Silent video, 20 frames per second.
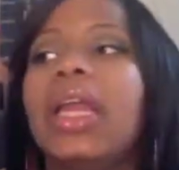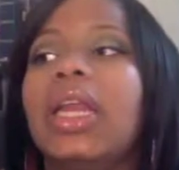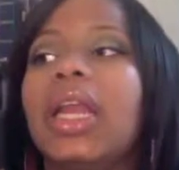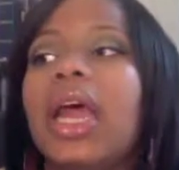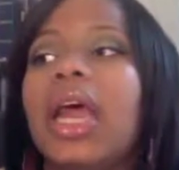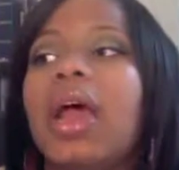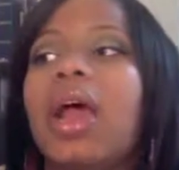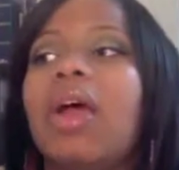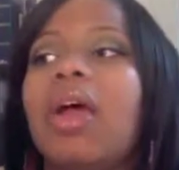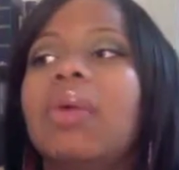
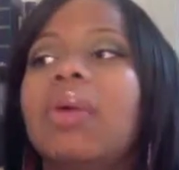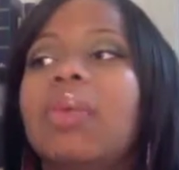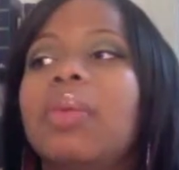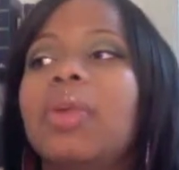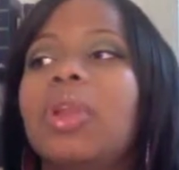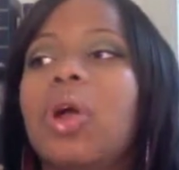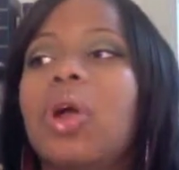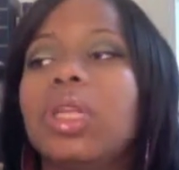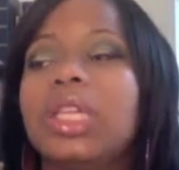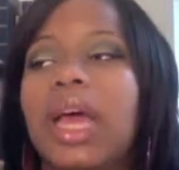Now I remember a
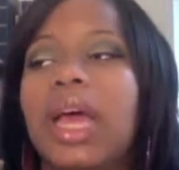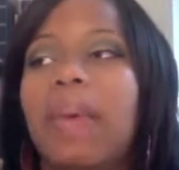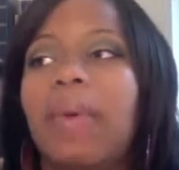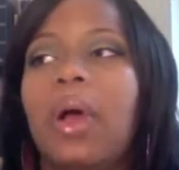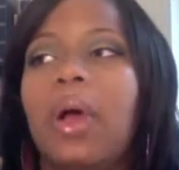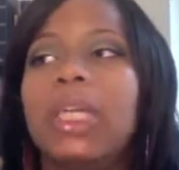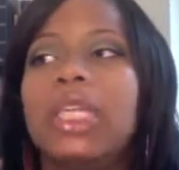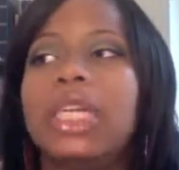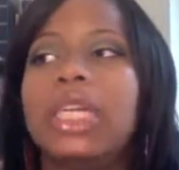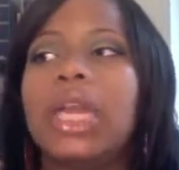long time ago
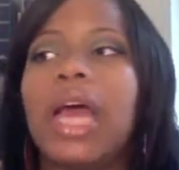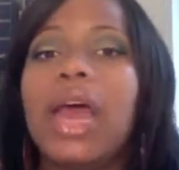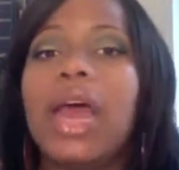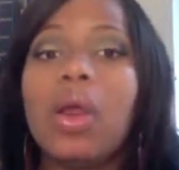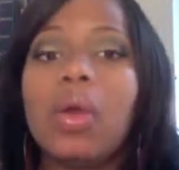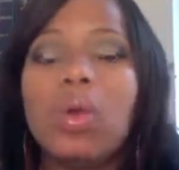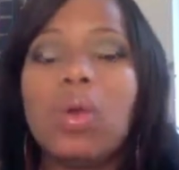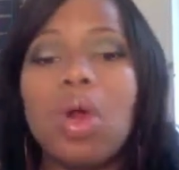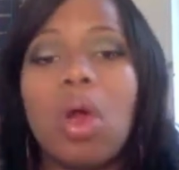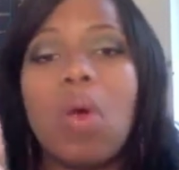I said I
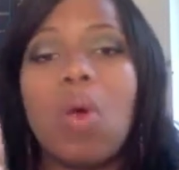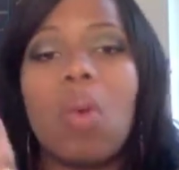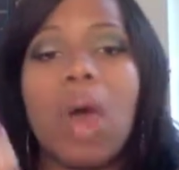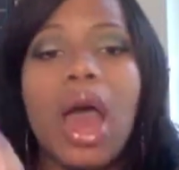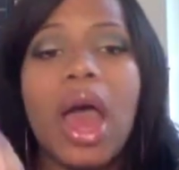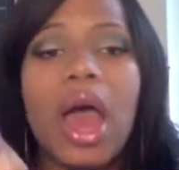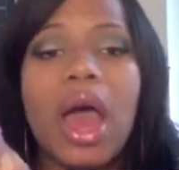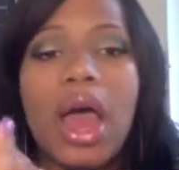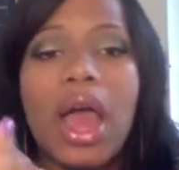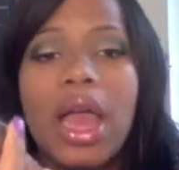don't know
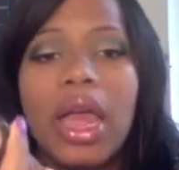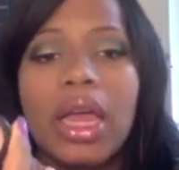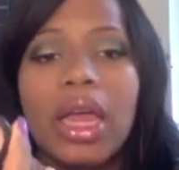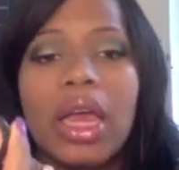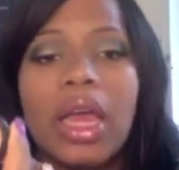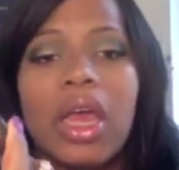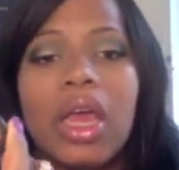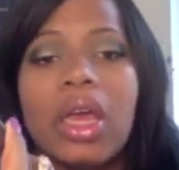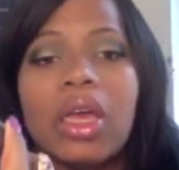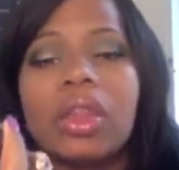why
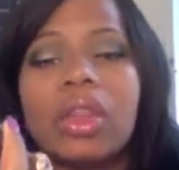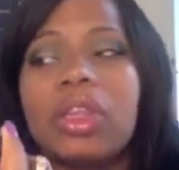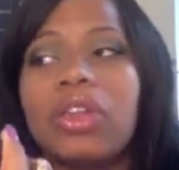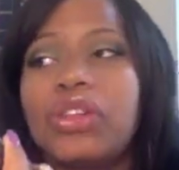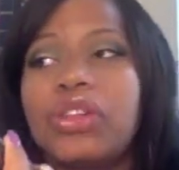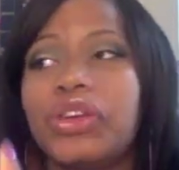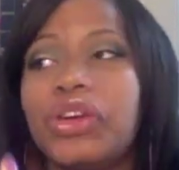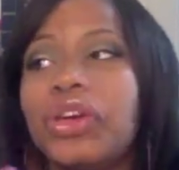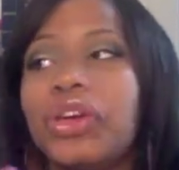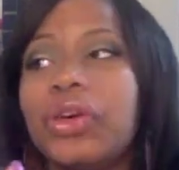this
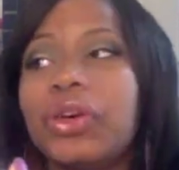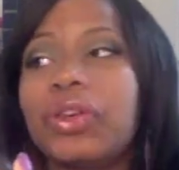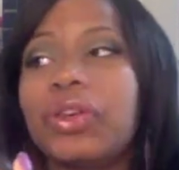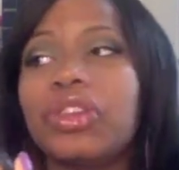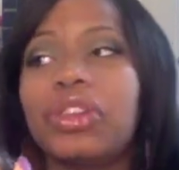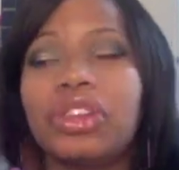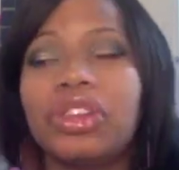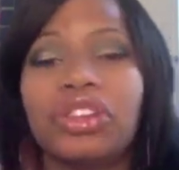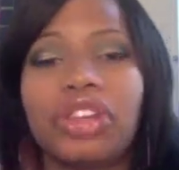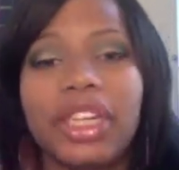girl
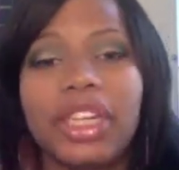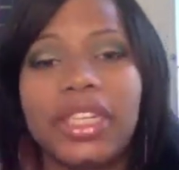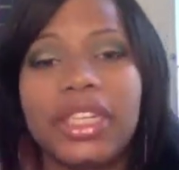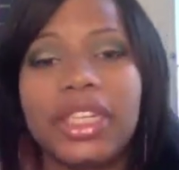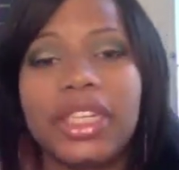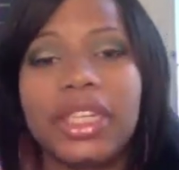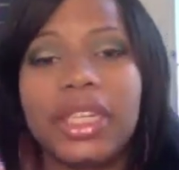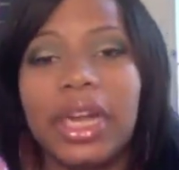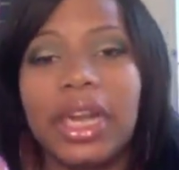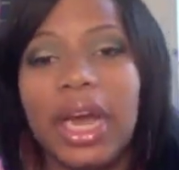
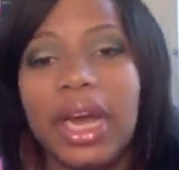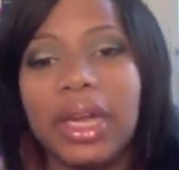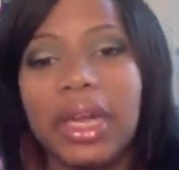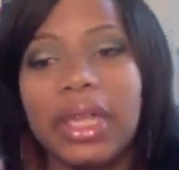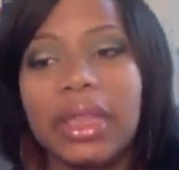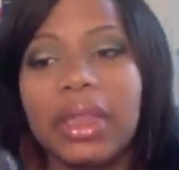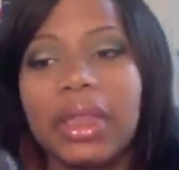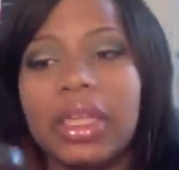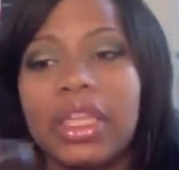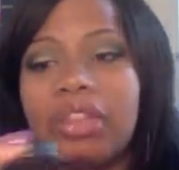suggested that I
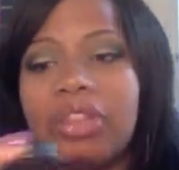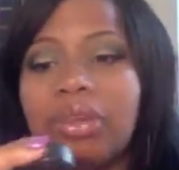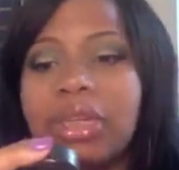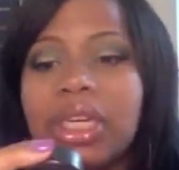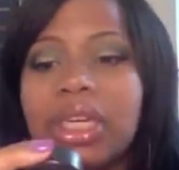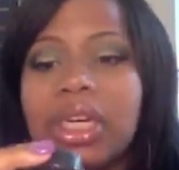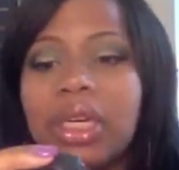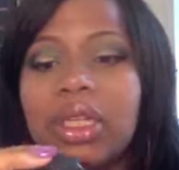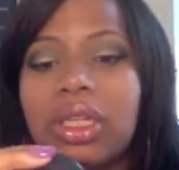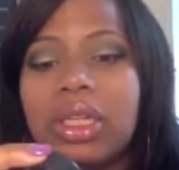get this
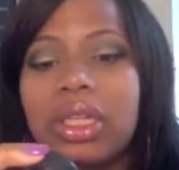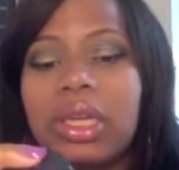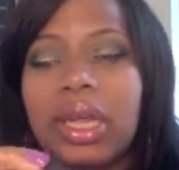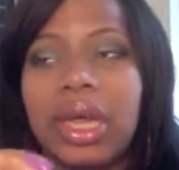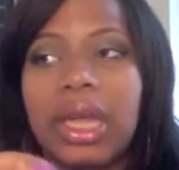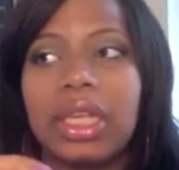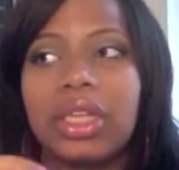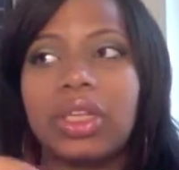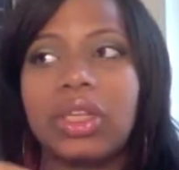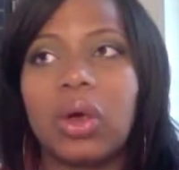because it's
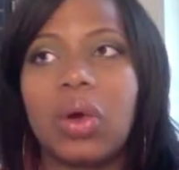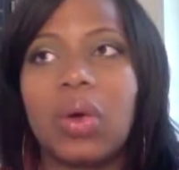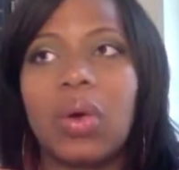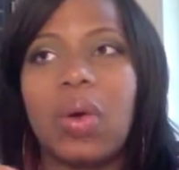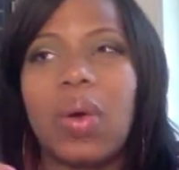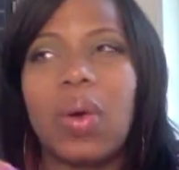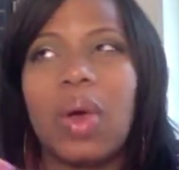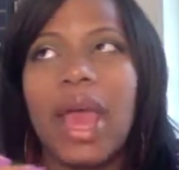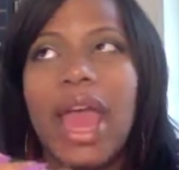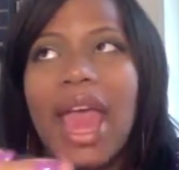like so
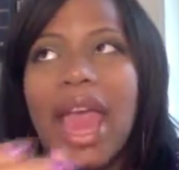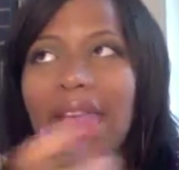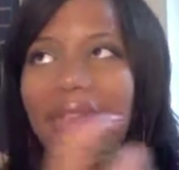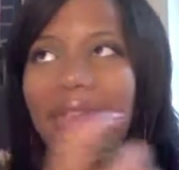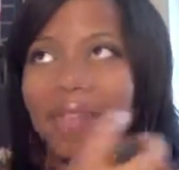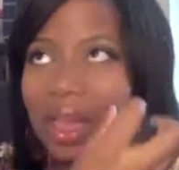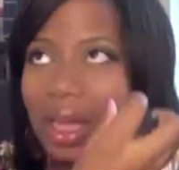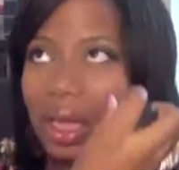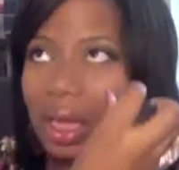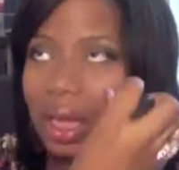
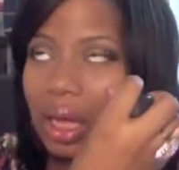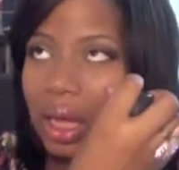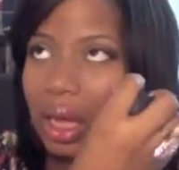heavy.